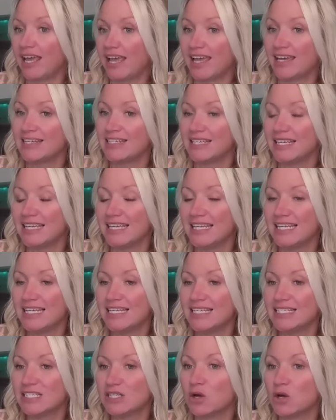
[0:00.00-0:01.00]
and it
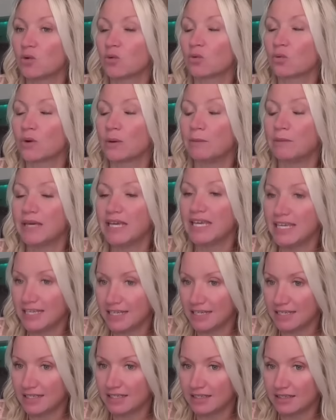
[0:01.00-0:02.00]
is
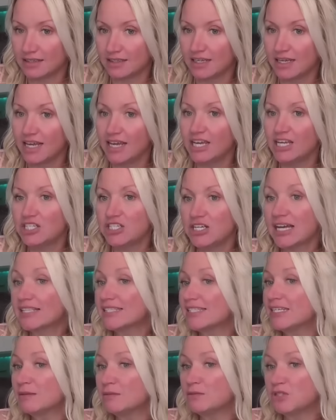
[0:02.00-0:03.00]
repeated.
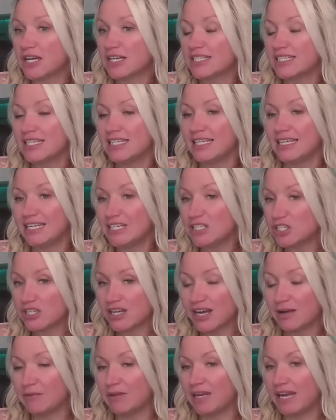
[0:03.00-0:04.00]
Jackson objected each
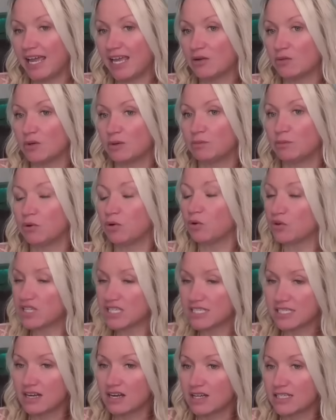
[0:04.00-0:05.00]
time that Hank would pull
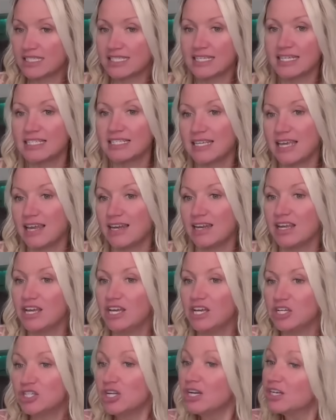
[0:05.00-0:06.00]
this nonsense, and
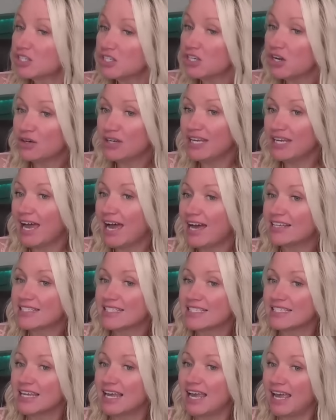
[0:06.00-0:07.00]
Judge Cannoni
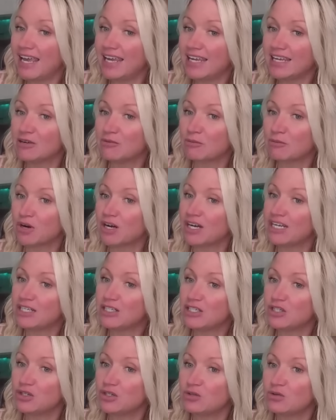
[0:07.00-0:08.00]
asked Hank Brennan
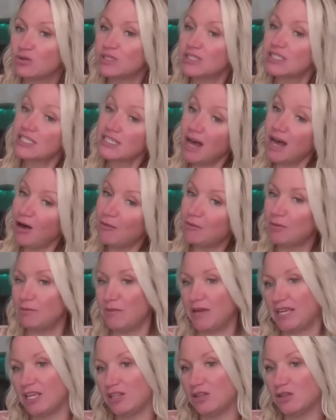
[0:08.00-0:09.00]
to stop
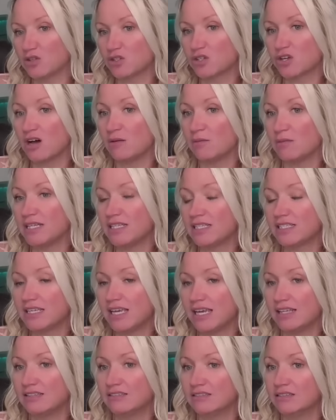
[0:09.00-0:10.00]
making those comments
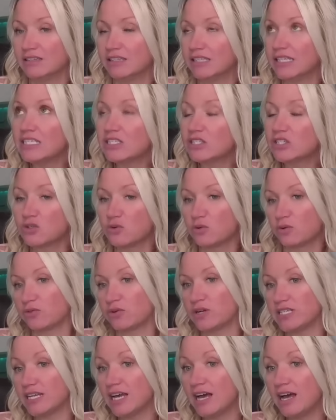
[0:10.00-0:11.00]
at least 2 or
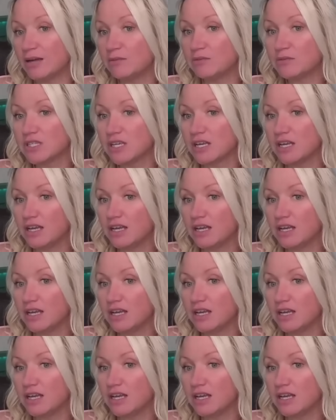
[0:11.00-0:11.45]
3 times.